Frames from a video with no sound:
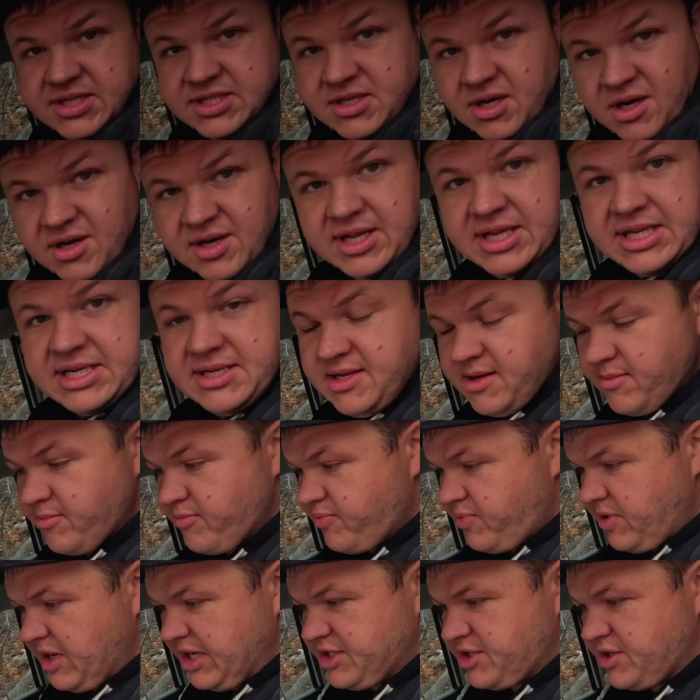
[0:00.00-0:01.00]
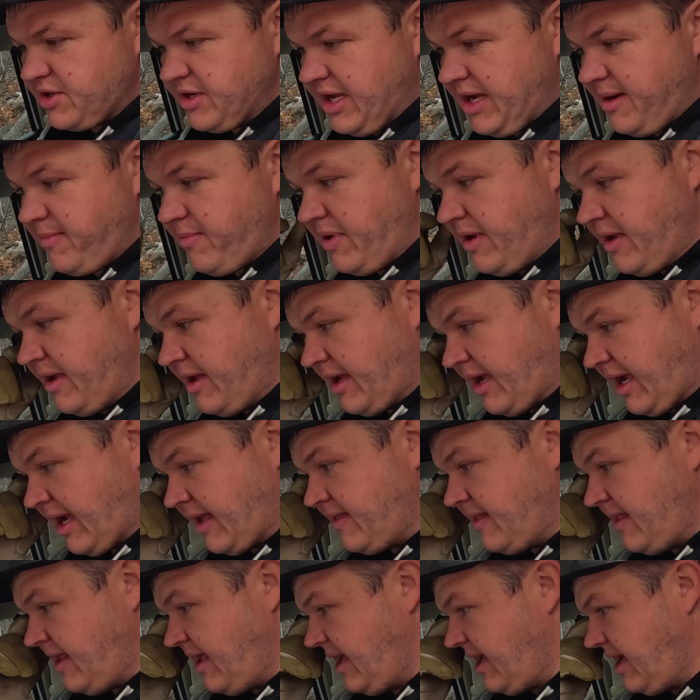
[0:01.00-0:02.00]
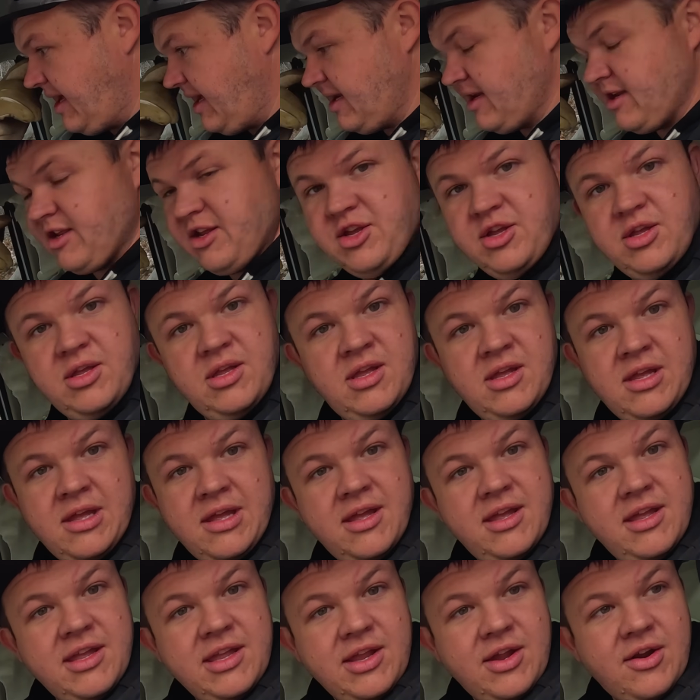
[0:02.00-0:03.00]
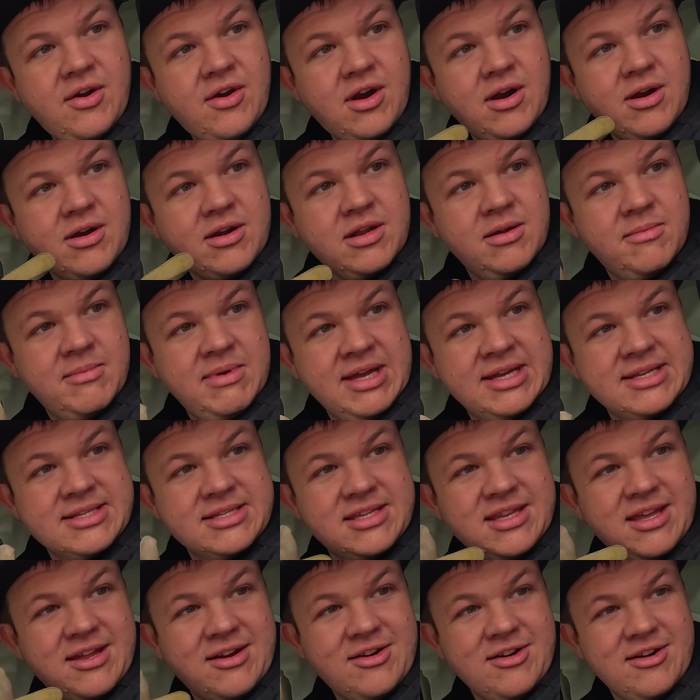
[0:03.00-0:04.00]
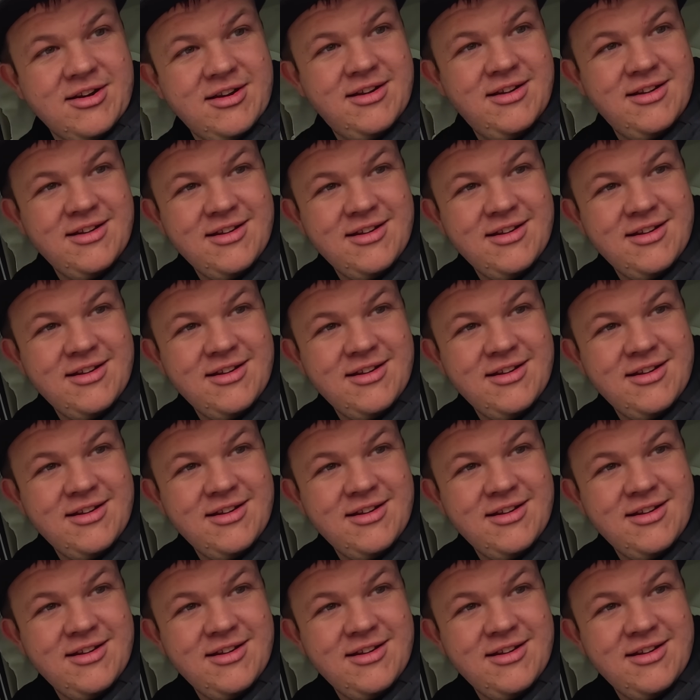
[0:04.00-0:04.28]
start getting it pressured up and then you're our command center.